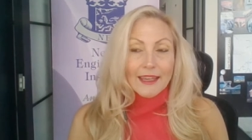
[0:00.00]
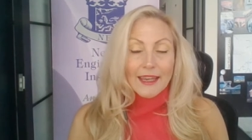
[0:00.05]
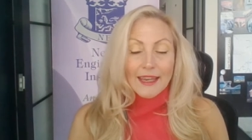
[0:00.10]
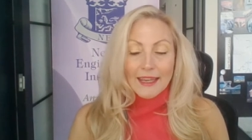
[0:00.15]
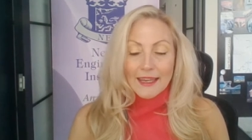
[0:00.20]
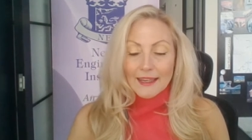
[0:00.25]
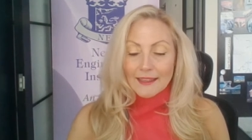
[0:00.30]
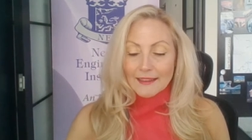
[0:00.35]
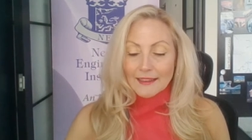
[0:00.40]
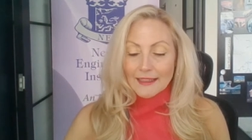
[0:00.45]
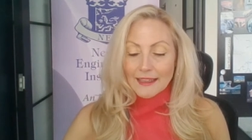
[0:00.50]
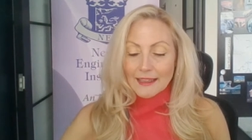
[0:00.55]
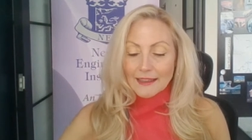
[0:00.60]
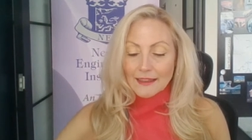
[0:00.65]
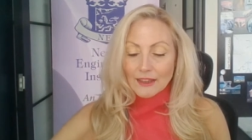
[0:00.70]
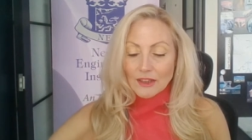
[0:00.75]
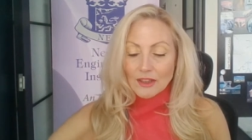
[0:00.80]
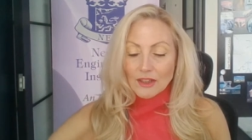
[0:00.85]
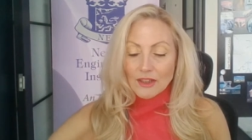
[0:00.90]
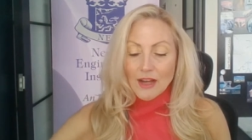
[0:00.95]
And in
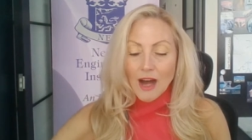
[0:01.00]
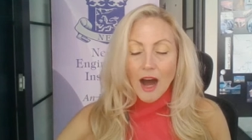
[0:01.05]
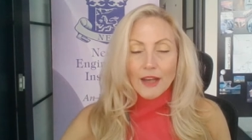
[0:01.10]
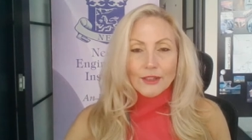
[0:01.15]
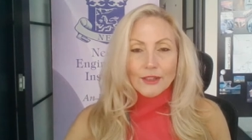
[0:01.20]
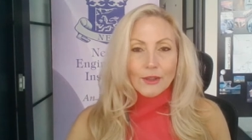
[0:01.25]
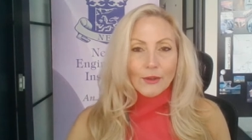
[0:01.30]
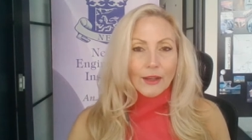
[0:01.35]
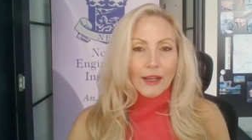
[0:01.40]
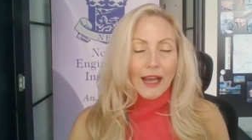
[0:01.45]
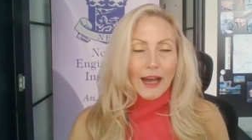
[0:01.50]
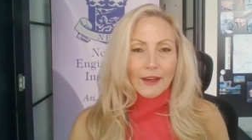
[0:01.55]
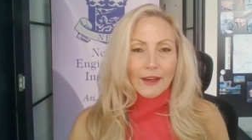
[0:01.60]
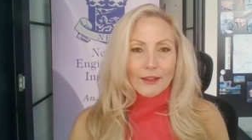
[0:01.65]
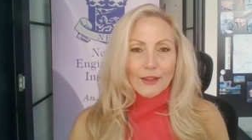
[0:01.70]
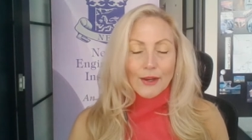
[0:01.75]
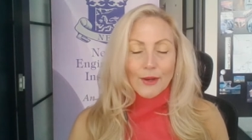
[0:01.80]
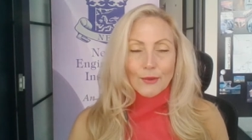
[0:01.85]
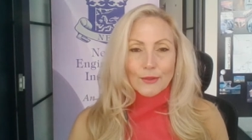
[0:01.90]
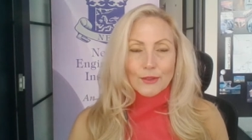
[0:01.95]
the not knowing how
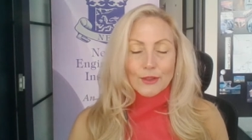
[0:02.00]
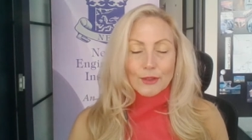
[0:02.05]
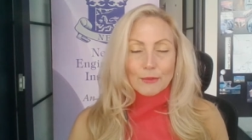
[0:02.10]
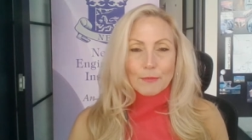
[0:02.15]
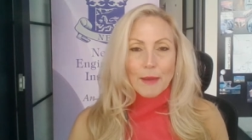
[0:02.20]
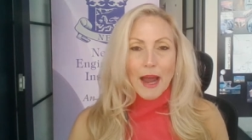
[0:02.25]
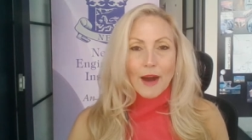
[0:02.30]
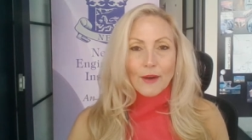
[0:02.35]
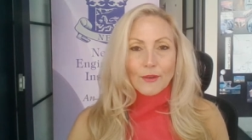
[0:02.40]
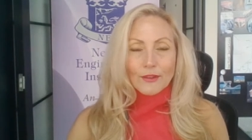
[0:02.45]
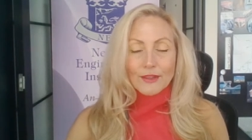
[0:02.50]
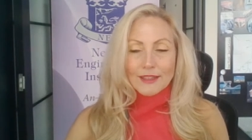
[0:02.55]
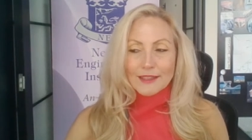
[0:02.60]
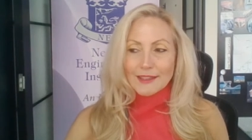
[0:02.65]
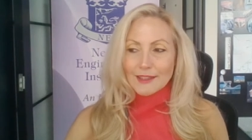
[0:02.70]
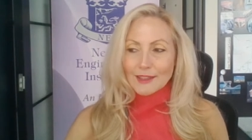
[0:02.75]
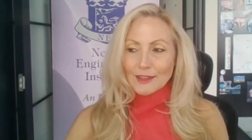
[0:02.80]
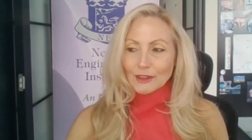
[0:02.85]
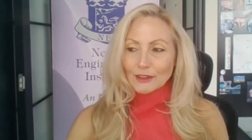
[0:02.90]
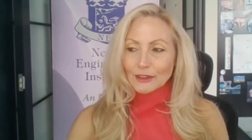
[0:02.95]
to own his power, he's
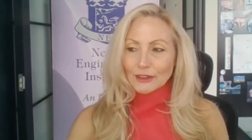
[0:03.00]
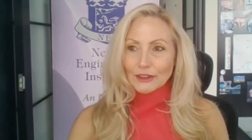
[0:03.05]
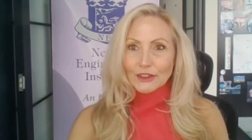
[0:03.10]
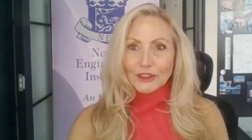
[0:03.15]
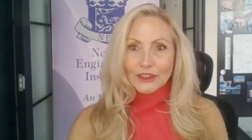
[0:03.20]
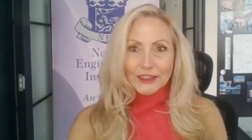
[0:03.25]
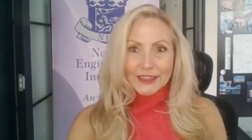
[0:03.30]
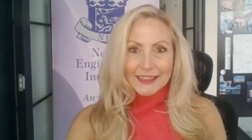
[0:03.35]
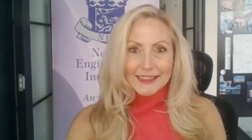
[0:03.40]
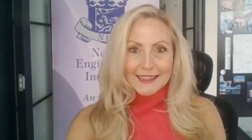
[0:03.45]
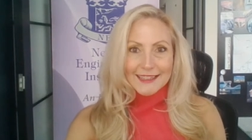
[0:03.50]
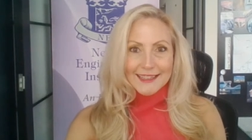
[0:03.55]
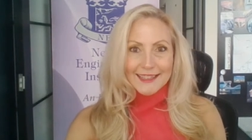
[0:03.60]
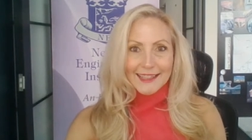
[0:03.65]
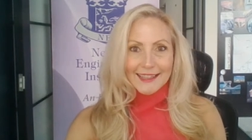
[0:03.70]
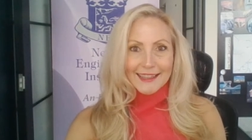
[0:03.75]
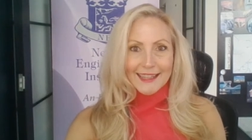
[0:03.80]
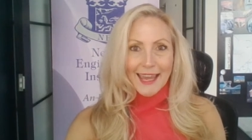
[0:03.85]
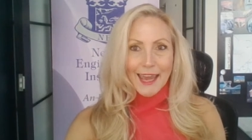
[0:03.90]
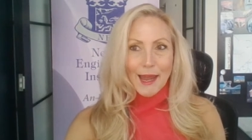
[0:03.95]
still looking
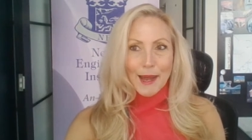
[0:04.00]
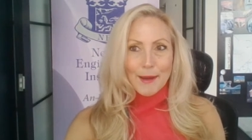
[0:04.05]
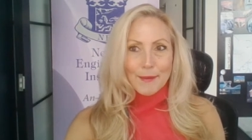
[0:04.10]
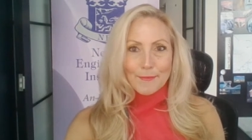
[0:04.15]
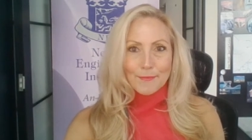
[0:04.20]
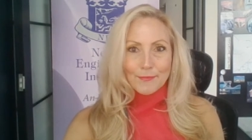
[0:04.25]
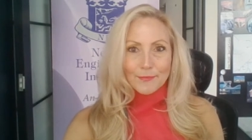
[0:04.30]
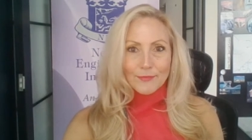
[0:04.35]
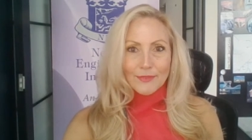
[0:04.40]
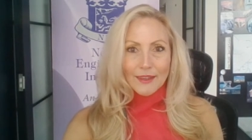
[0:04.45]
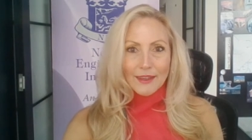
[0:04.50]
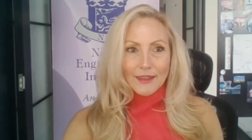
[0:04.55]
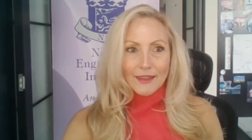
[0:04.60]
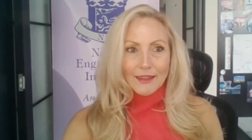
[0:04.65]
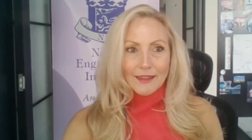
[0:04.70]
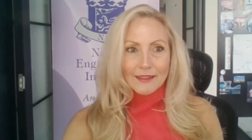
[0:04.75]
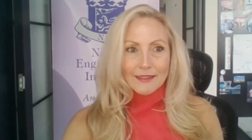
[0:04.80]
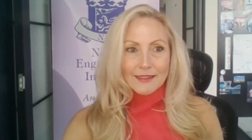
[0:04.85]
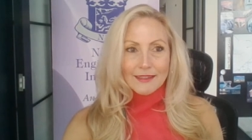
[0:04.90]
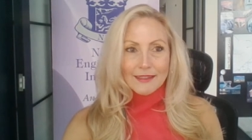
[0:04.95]
to them
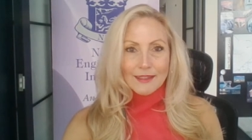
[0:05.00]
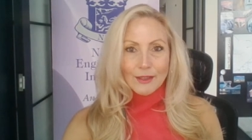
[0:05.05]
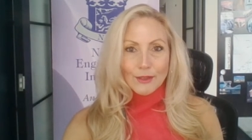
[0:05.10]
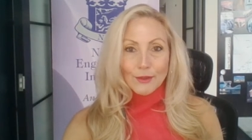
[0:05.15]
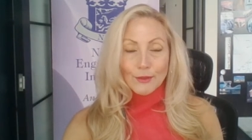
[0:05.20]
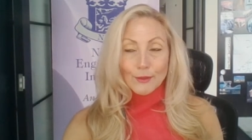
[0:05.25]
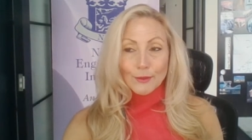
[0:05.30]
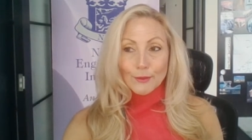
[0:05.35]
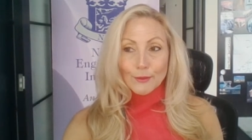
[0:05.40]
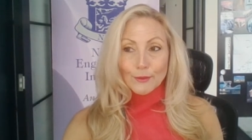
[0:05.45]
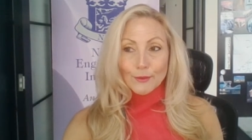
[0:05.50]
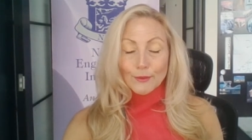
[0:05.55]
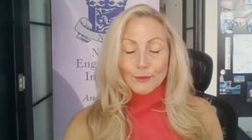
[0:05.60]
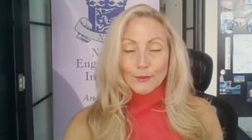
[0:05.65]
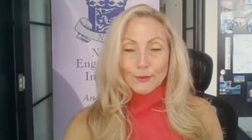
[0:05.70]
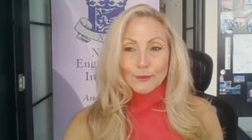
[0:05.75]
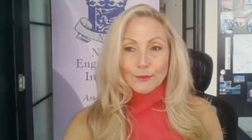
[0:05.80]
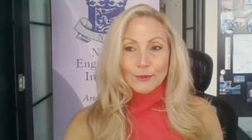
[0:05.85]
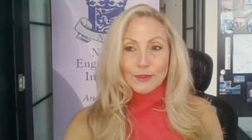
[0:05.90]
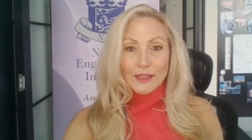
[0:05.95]

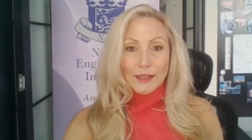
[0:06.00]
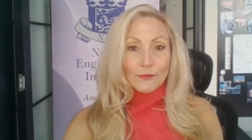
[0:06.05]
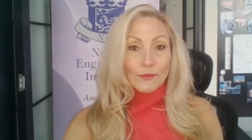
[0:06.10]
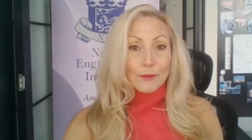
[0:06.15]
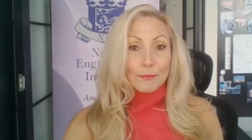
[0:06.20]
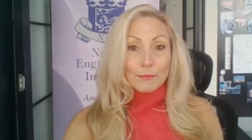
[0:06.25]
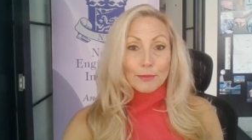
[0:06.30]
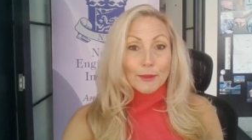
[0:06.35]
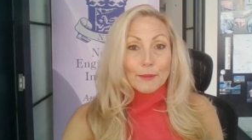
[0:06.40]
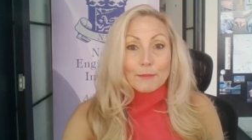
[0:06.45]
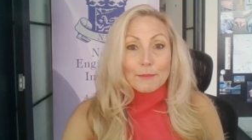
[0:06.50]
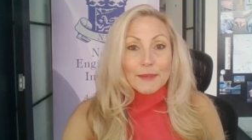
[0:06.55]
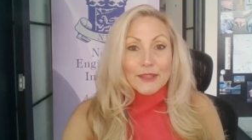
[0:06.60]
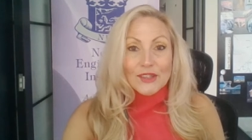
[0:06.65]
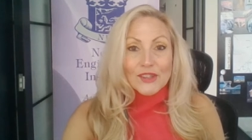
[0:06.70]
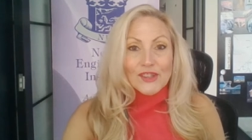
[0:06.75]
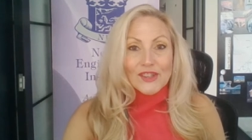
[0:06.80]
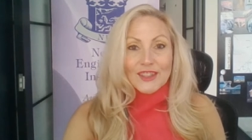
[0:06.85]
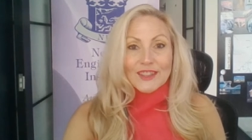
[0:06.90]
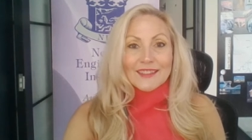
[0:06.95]
to give him
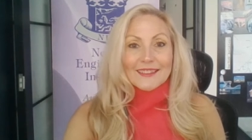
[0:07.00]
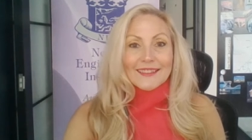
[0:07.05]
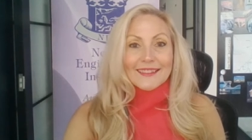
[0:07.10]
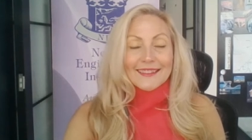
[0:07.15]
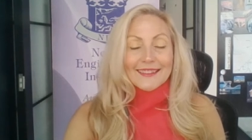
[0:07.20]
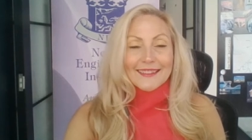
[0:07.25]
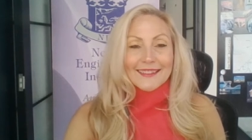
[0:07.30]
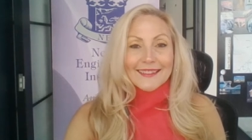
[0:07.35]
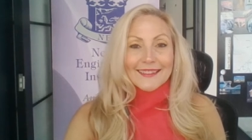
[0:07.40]
permission